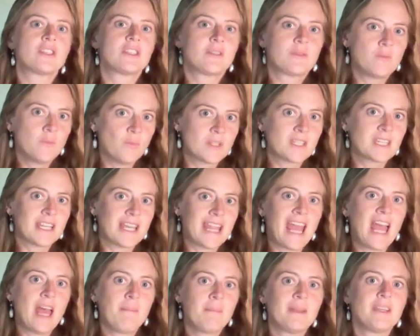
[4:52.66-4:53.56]
what's going
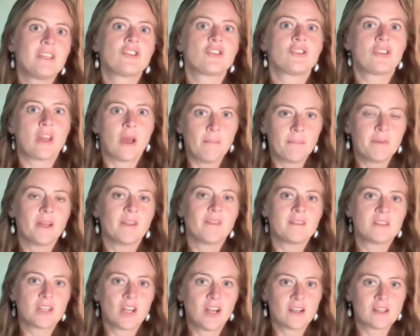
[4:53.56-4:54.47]
to happen is you're dumping all
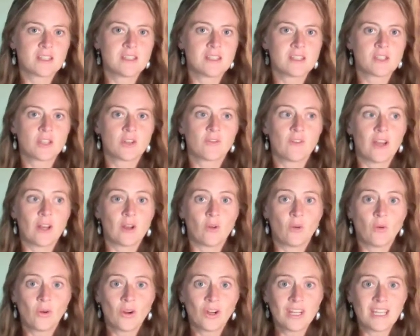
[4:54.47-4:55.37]
these toxins in your vital
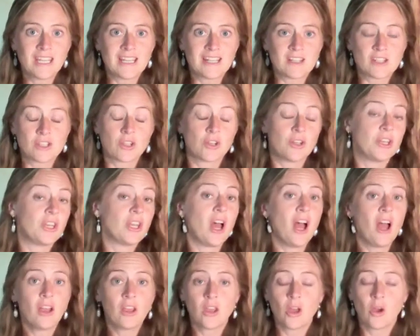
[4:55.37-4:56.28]
organs, they're
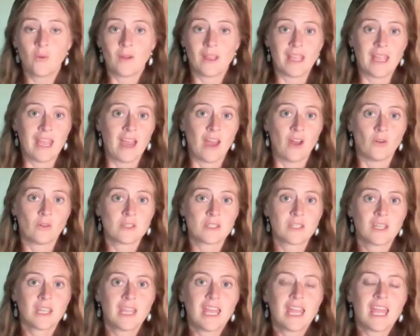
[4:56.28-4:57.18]
not going
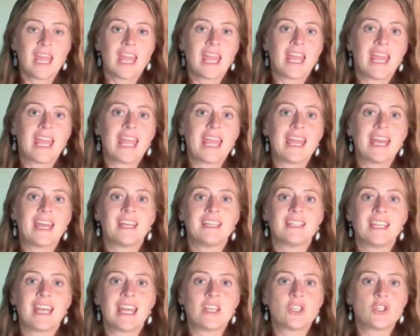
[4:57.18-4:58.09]
out,
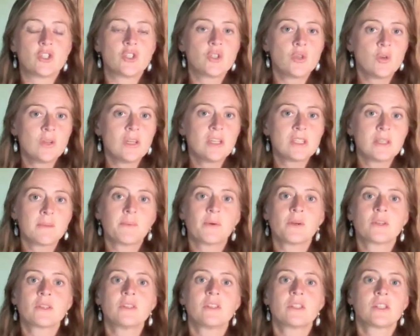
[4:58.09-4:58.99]
and as soon as a
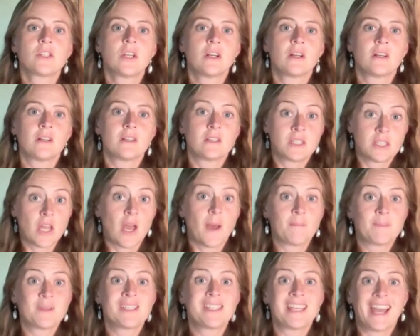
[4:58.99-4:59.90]
person
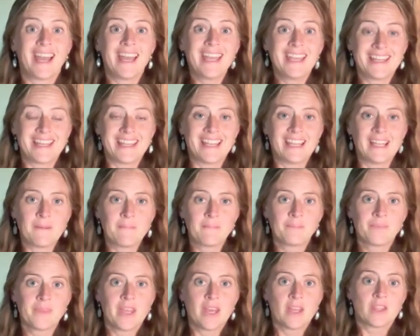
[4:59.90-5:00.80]
stops dieting,
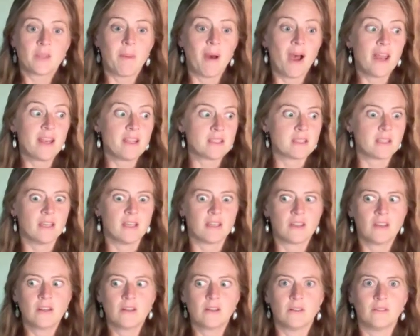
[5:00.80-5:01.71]
the body's
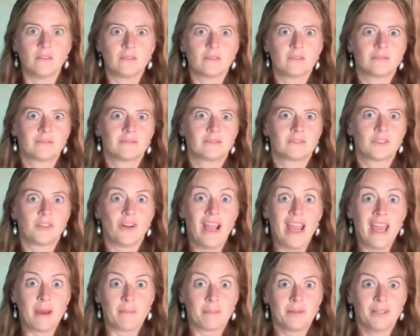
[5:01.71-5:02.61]
like, oh,
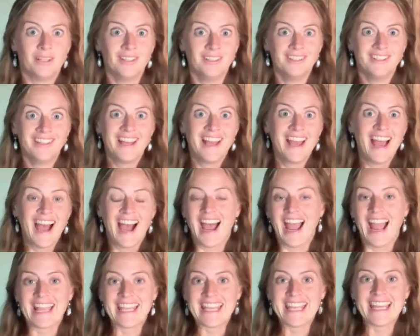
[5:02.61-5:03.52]
crap,
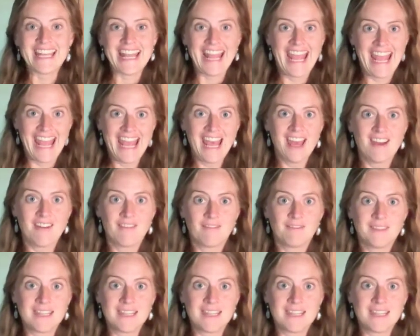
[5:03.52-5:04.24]
I can't have